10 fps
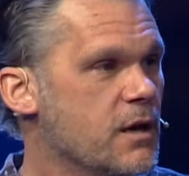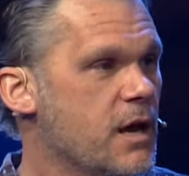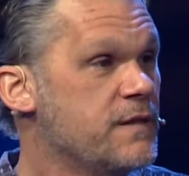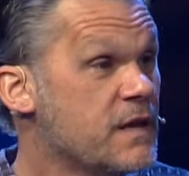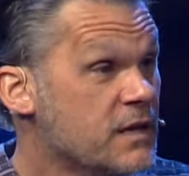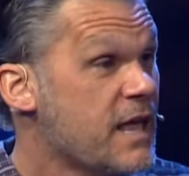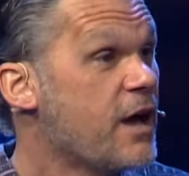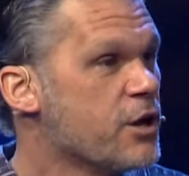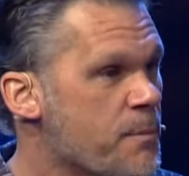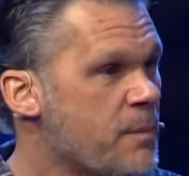And then allow
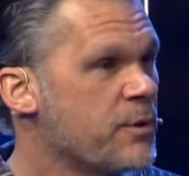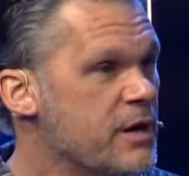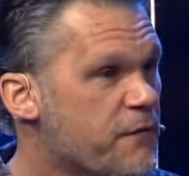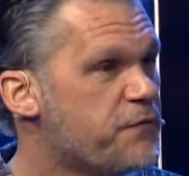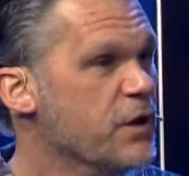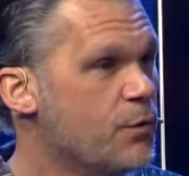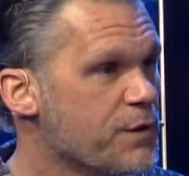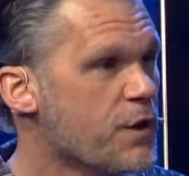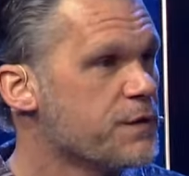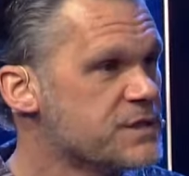your memory to fill
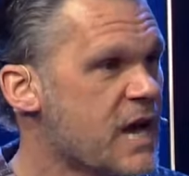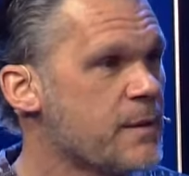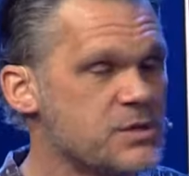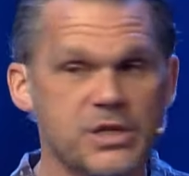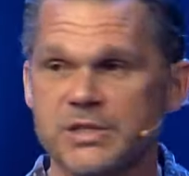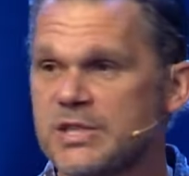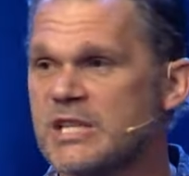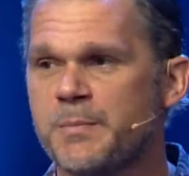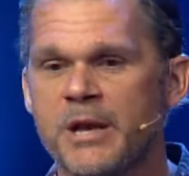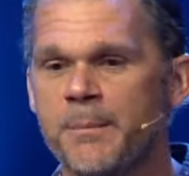with all the times Jesus
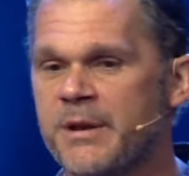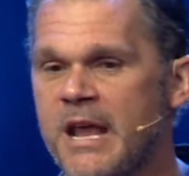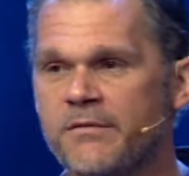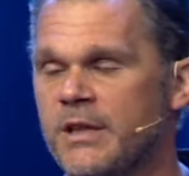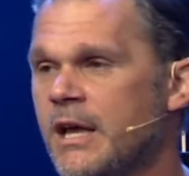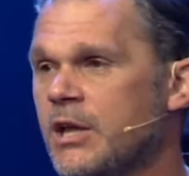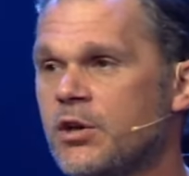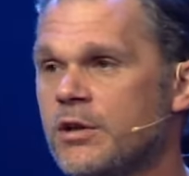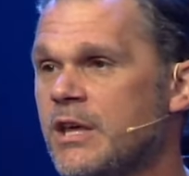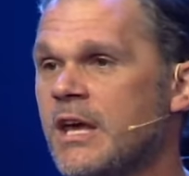has been a benevolent and
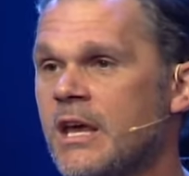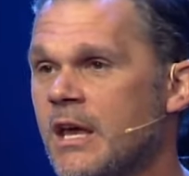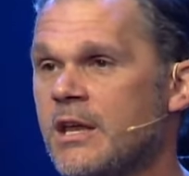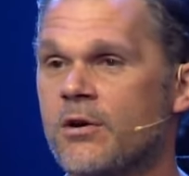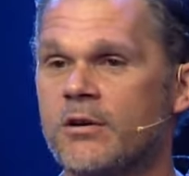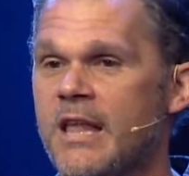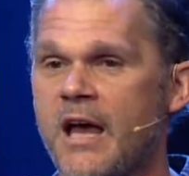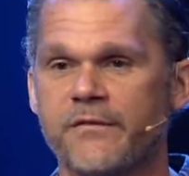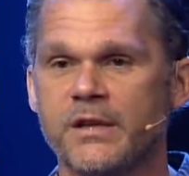good King in your life,